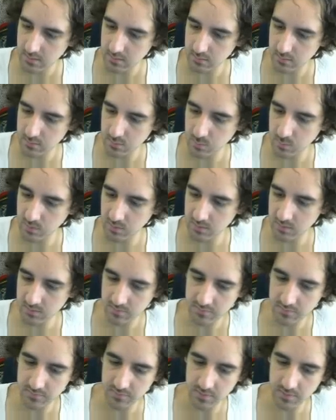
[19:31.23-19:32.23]
So we're gonna
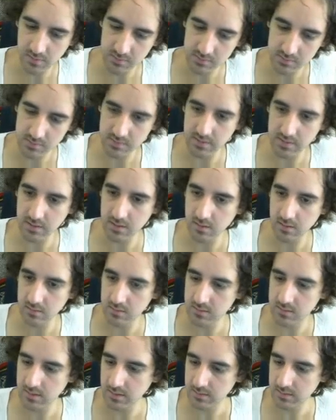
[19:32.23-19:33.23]
force the
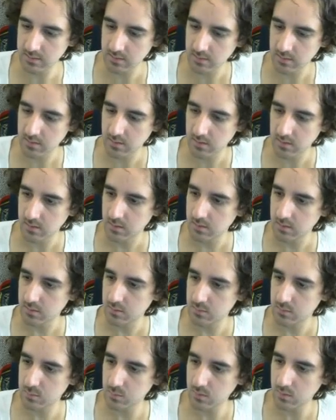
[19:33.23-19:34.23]
contact
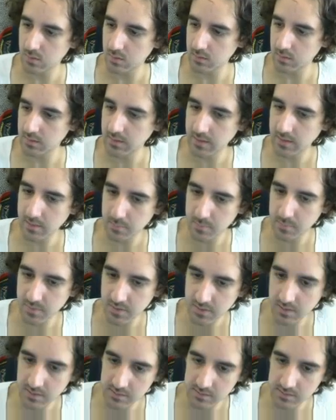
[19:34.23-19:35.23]
to only
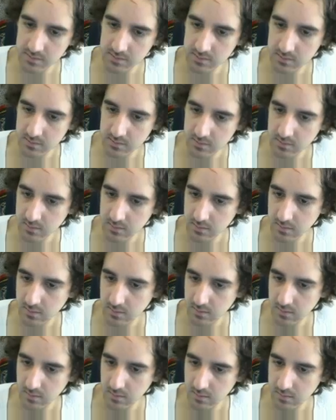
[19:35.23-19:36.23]
appear
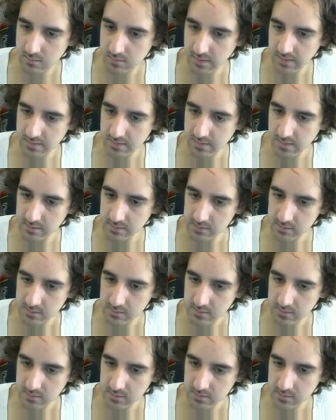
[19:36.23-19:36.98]
right there.